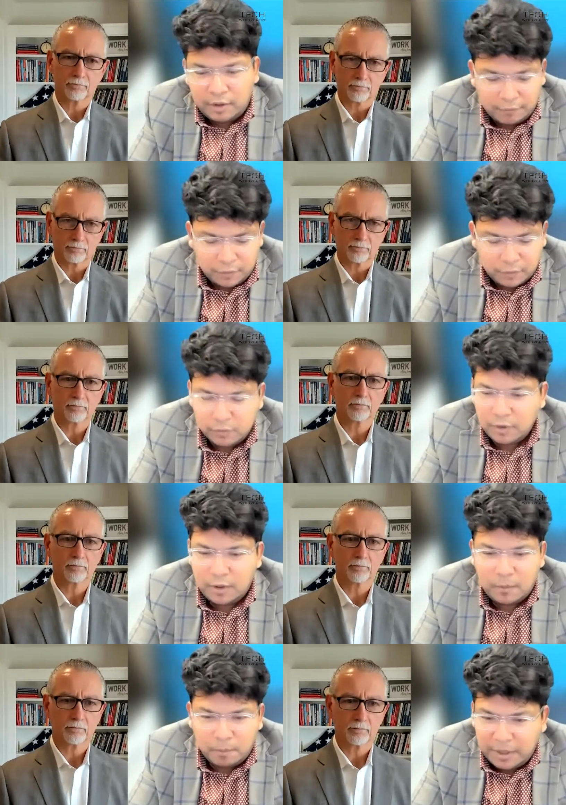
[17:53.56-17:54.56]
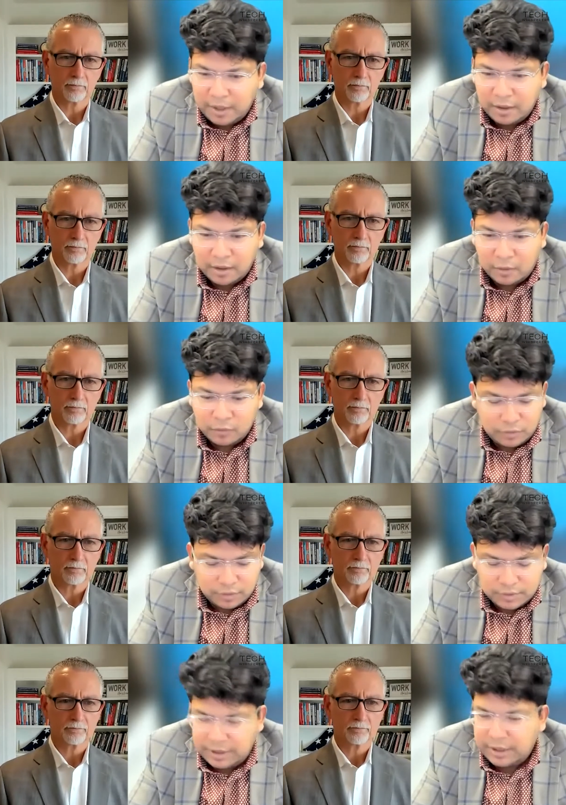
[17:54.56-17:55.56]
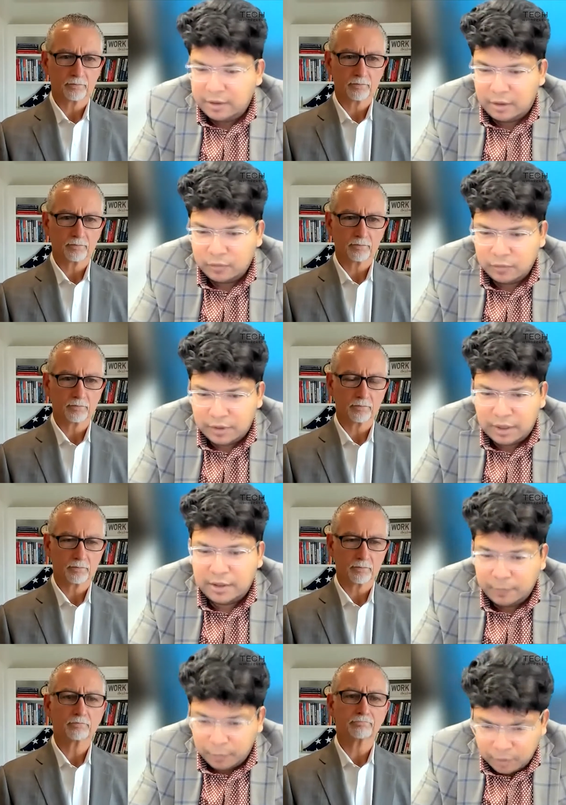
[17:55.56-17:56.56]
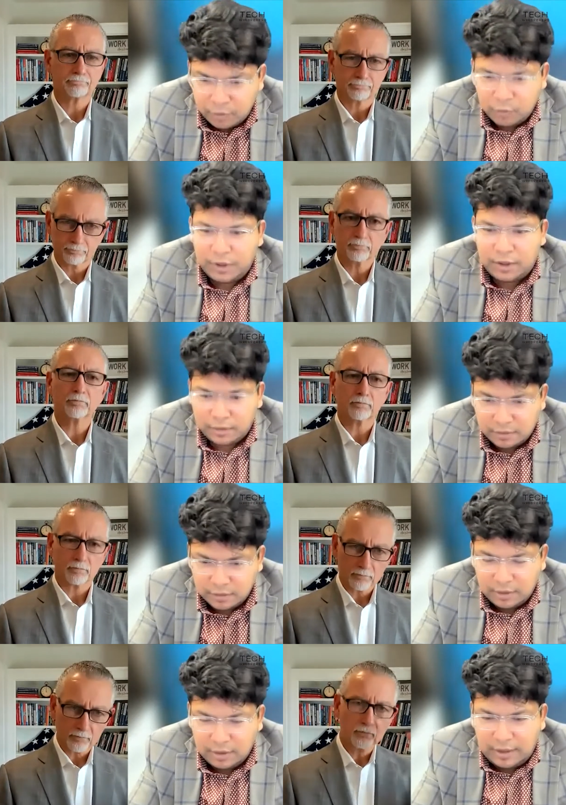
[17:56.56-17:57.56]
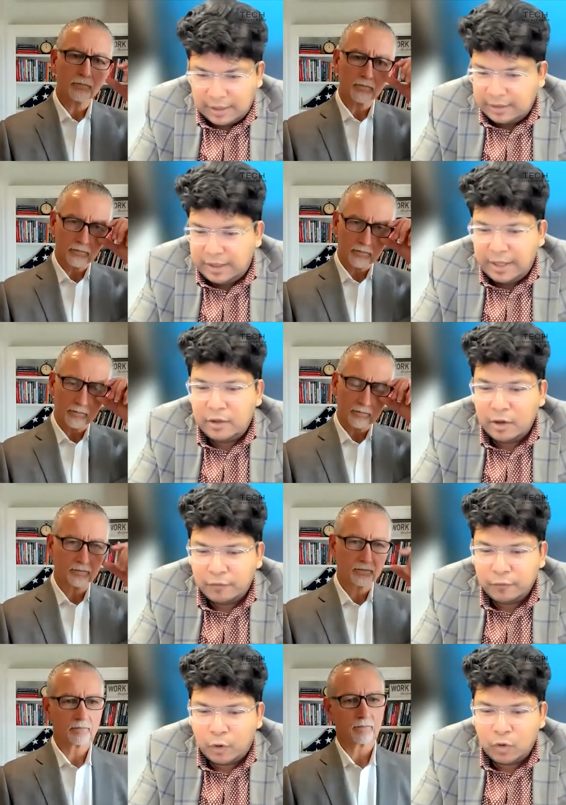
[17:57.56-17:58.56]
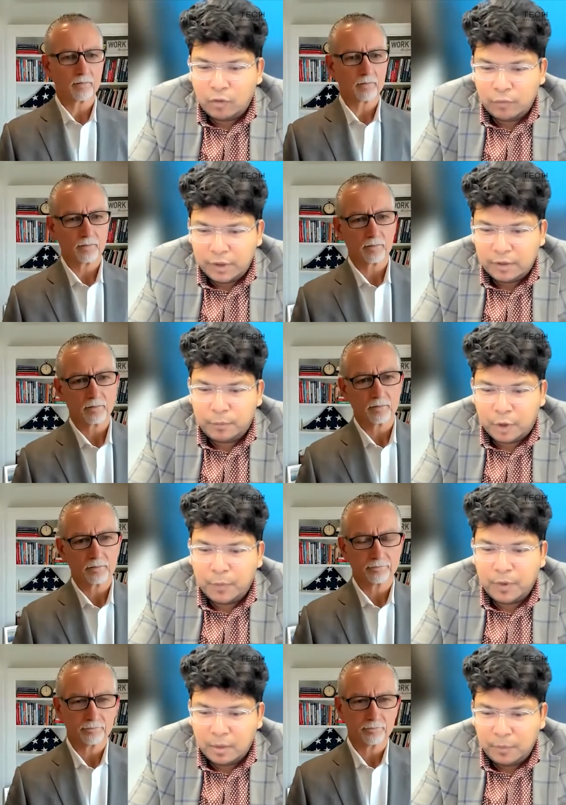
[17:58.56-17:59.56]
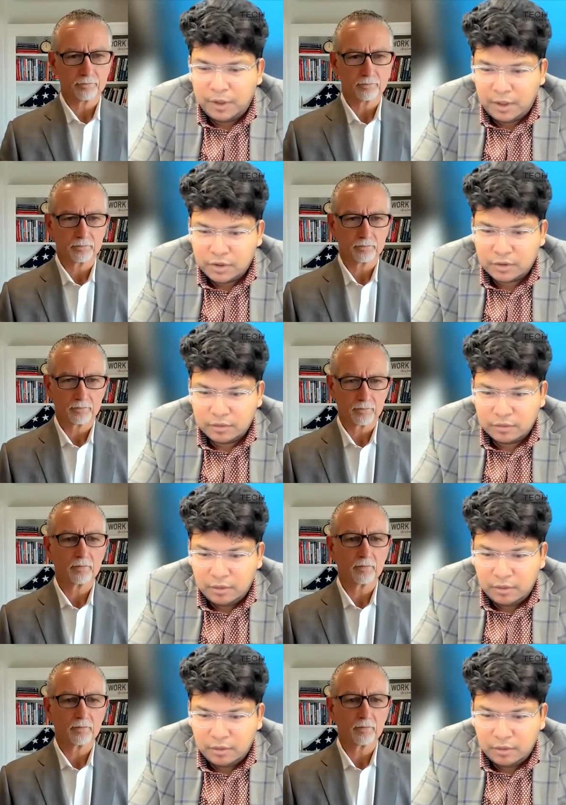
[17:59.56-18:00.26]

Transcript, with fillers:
Speaker 1: you have to make ground take ground and keep on doing it and then you have to follow with proper communication